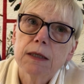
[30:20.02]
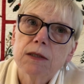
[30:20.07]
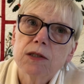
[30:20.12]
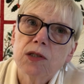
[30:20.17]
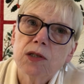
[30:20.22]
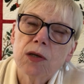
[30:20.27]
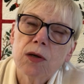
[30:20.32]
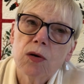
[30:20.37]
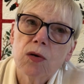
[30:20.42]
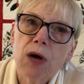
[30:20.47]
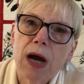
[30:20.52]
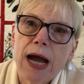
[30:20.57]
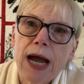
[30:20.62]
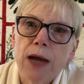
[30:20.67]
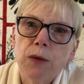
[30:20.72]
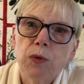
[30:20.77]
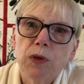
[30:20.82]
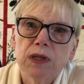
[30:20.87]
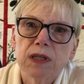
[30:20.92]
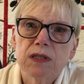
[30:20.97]
So I
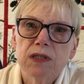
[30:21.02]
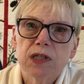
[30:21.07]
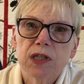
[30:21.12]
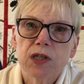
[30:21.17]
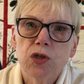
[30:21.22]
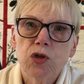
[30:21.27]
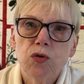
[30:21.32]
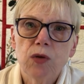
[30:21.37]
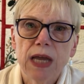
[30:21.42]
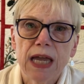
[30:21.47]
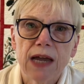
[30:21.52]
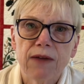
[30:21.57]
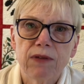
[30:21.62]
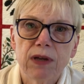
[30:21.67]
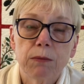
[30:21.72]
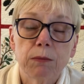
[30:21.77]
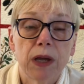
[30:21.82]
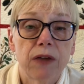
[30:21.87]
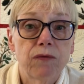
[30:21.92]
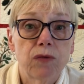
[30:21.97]
will continue
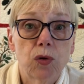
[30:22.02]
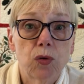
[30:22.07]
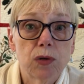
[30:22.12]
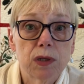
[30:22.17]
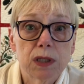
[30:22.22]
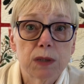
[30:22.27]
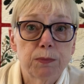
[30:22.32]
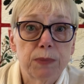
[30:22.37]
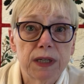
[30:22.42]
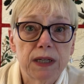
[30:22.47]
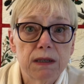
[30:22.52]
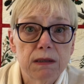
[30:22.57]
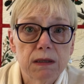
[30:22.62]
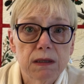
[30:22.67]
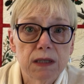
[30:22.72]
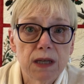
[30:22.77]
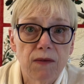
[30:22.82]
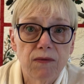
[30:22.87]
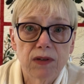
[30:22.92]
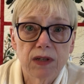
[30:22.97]
having my focus piece
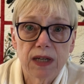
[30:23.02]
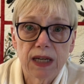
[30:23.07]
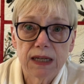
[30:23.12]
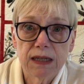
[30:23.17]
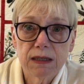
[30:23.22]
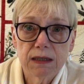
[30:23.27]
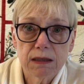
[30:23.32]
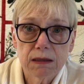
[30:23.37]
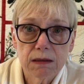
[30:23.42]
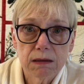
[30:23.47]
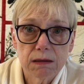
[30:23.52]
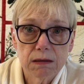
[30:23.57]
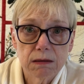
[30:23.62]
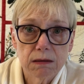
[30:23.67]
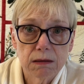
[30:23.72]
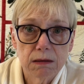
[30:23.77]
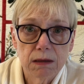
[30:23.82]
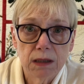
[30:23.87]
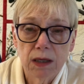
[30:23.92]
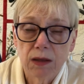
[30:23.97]
7 days
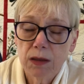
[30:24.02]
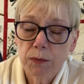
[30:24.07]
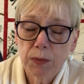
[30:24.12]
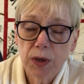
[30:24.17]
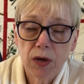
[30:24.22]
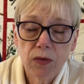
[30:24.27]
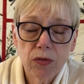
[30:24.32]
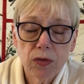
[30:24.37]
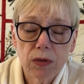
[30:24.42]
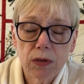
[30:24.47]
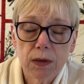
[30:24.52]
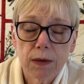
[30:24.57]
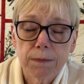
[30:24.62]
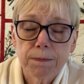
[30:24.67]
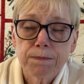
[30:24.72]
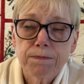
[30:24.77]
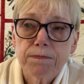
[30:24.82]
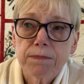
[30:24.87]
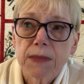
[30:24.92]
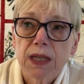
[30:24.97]
in the month.
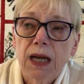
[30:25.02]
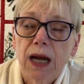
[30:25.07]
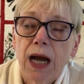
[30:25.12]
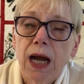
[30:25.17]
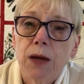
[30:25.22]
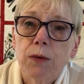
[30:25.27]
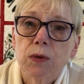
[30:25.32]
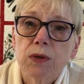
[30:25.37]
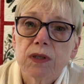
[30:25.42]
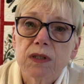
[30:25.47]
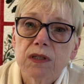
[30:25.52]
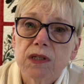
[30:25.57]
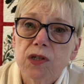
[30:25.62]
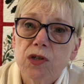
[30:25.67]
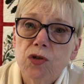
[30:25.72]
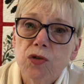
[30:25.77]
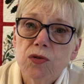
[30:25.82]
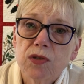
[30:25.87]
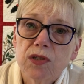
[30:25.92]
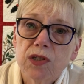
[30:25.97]
I will
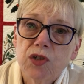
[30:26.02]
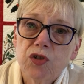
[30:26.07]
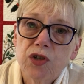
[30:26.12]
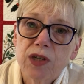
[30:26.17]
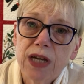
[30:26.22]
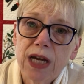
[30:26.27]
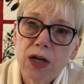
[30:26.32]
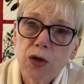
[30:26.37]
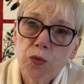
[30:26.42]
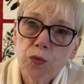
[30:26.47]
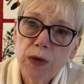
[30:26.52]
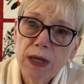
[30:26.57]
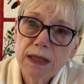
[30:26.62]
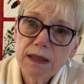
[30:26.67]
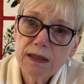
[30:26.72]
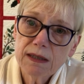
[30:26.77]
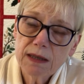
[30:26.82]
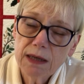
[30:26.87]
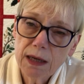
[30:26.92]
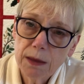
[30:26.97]
continue stitching on a red
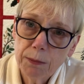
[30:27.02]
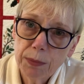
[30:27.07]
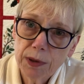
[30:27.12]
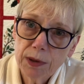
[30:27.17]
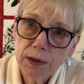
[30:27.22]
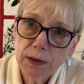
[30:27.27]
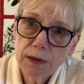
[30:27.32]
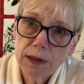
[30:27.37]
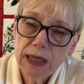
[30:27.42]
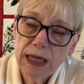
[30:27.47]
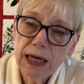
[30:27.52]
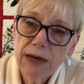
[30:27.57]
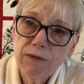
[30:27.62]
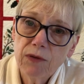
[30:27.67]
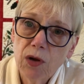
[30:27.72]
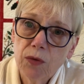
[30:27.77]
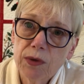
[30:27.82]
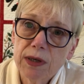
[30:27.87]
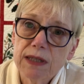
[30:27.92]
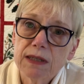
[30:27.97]
sampler, and I've
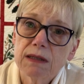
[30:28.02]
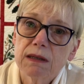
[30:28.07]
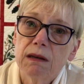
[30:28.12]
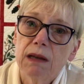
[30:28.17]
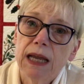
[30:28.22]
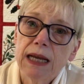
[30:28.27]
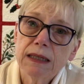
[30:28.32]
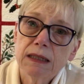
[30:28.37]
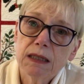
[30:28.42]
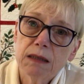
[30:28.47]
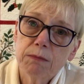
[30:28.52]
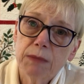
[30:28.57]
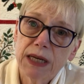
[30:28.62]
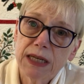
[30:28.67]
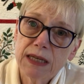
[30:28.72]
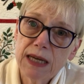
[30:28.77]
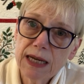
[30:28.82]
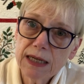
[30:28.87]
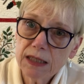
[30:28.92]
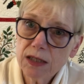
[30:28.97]
already selected my
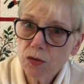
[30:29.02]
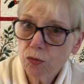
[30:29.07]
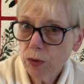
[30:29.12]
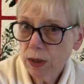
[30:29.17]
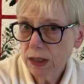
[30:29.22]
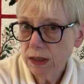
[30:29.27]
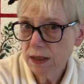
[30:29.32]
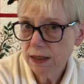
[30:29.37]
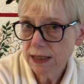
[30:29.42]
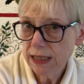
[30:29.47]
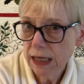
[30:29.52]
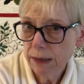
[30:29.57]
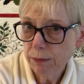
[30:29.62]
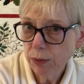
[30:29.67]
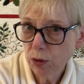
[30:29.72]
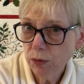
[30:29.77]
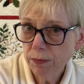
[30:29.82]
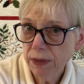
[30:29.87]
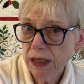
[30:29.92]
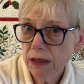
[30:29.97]
next red
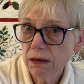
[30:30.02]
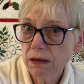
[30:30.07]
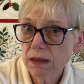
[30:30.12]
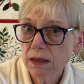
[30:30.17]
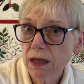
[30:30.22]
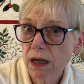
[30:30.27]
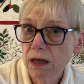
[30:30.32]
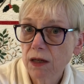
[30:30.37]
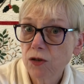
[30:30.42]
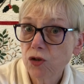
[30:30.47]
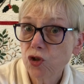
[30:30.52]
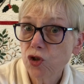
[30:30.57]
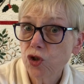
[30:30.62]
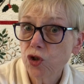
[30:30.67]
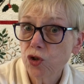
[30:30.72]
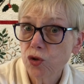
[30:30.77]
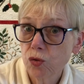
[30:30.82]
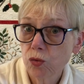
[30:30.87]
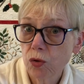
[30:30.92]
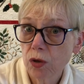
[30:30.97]
sampler because Helene's
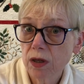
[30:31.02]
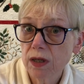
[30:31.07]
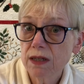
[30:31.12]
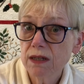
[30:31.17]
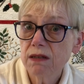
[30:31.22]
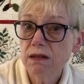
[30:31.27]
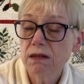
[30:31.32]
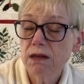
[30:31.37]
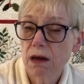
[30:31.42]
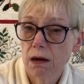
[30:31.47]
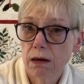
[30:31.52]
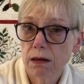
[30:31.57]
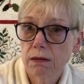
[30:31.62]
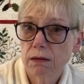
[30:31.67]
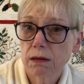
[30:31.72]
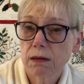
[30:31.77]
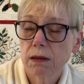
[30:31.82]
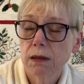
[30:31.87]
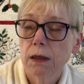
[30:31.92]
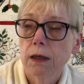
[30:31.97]
Schnoor is done,
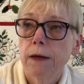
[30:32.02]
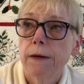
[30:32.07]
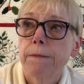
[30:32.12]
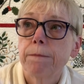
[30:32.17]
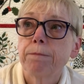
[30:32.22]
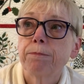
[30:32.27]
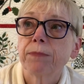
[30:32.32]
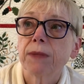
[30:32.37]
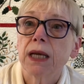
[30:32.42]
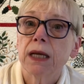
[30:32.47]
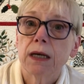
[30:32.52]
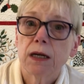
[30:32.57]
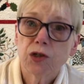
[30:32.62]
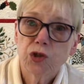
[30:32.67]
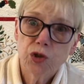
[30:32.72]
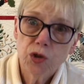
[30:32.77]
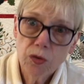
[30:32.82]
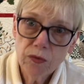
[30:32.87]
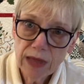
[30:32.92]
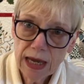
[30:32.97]
and I'll
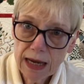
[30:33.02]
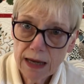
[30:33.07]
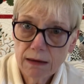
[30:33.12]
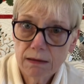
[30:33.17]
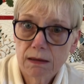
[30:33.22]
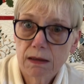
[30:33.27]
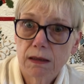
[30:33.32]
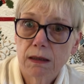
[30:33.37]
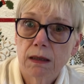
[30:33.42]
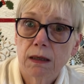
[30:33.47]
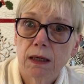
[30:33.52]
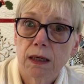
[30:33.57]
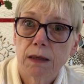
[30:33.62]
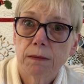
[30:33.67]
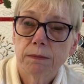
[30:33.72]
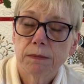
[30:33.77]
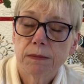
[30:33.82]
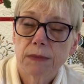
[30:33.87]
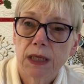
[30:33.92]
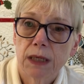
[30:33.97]
show that
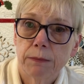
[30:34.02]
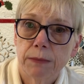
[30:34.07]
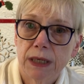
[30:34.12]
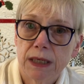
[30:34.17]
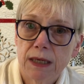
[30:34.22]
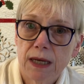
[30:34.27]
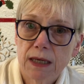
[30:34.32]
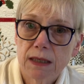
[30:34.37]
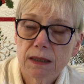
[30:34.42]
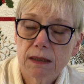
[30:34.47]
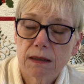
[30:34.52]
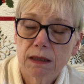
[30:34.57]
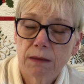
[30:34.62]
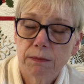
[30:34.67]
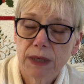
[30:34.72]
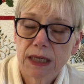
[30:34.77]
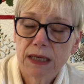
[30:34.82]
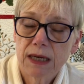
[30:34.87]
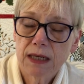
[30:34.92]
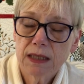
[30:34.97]
in my
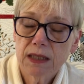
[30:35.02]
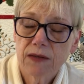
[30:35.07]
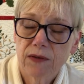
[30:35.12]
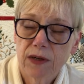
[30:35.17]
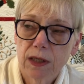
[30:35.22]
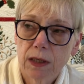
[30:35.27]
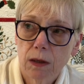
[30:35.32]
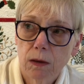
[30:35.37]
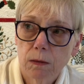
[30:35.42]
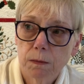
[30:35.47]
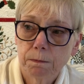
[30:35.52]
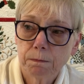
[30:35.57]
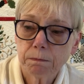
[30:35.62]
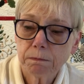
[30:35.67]
next video.